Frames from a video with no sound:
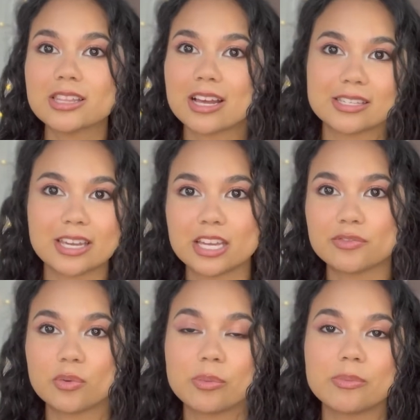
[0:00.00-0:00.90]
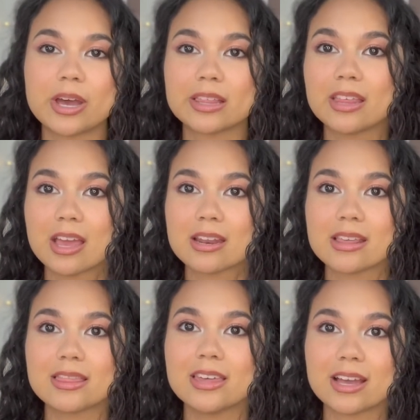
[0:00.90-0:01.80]
that's the case for women back then.
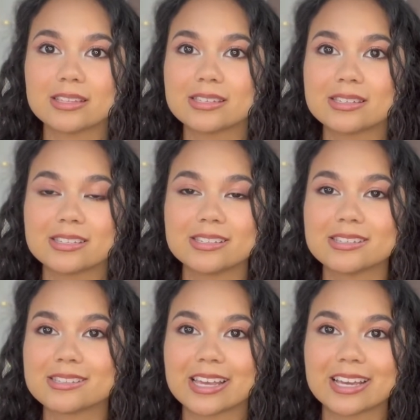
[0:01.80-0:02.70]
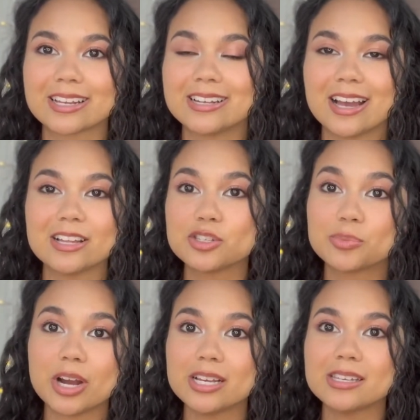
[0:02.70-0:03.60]
That's like not
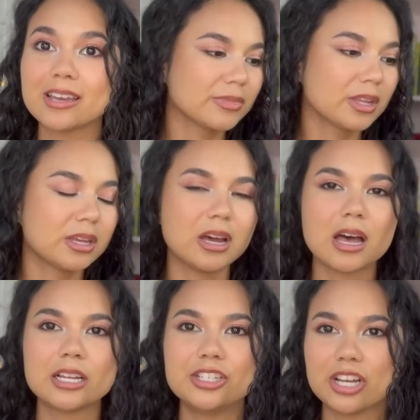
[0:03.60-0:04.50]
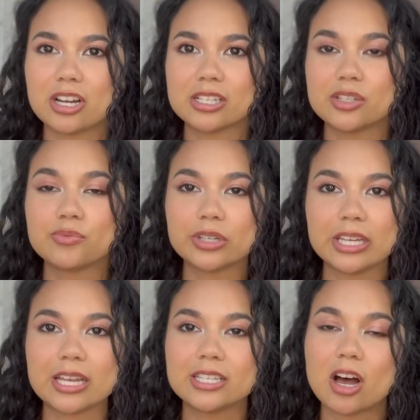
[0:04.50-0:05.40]
surprising. Jane Austen
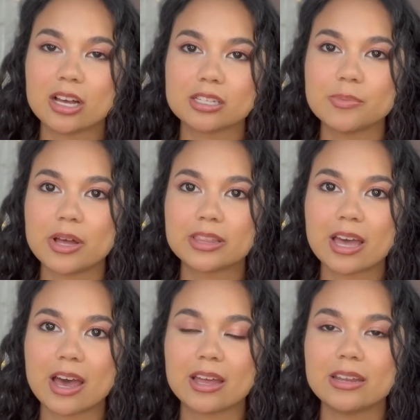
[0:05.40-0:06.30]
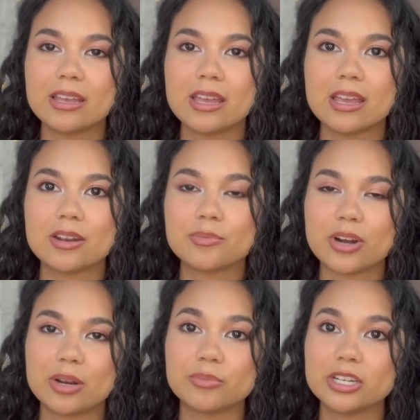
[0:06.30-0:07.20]
really talks about that in
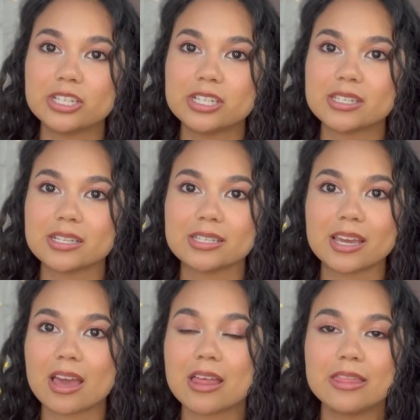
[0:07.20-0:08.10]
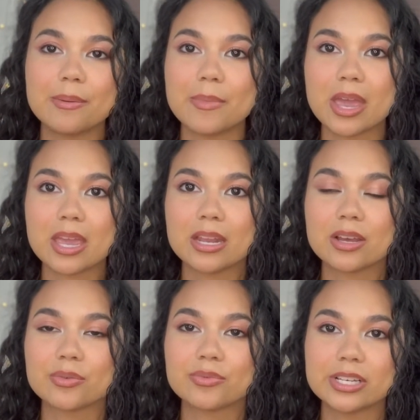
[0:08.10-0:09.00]
Pride and Prejudice. That's like the
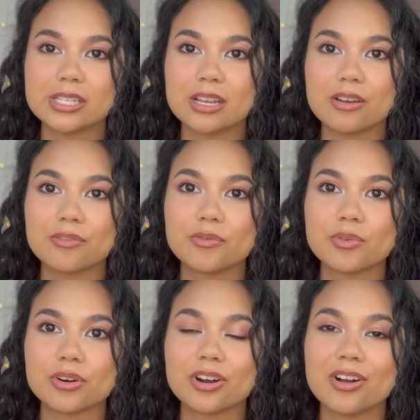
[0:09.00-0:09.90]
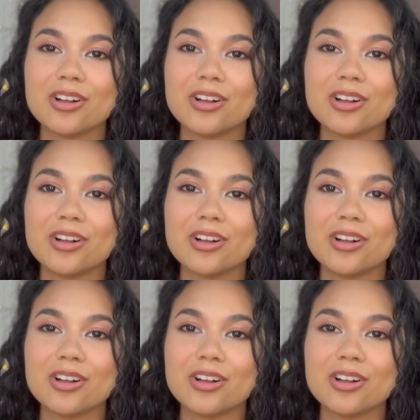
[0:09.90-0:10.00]
main reason for